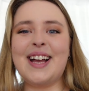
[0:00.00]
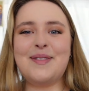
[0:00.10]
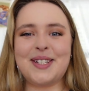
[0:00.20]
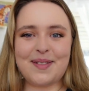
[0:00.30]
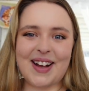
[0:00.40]

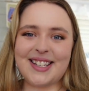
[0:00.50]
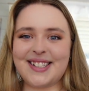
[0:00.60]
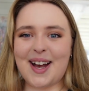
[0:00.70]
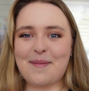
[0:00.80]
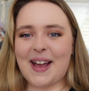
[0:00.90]
am just about to
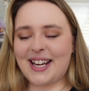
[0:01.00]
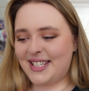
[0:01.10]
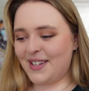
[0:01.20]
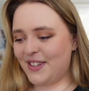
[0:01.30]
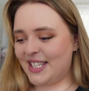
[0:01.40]
start
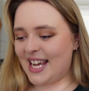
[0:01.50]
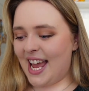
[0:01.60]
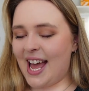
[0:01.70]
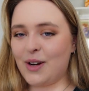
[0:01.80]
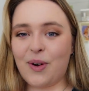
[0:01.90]
painting for the
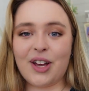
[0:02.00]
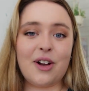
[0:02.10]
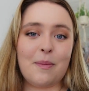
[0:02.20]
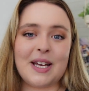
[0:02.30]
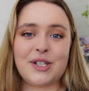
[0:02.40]
day and
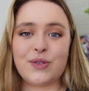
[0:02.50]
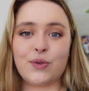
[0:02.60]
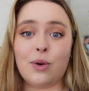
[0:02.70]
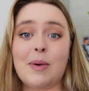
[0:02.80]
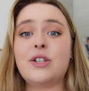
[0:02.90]
working on pieces
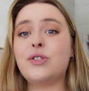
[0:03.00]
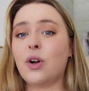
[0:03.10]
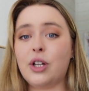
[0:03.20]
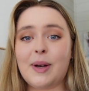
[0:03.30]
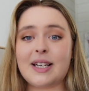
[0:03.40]
for my
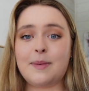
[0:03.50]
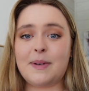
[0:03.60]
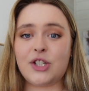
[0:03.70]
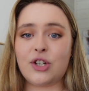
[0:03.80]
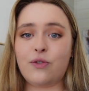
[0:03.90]
solo
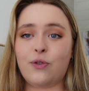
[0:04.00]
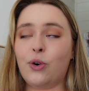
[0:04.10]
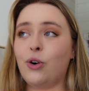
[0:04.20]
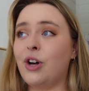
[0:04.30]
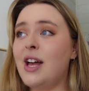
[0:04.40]
exhibition
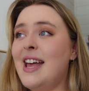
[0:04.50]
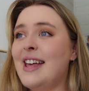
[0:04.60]
for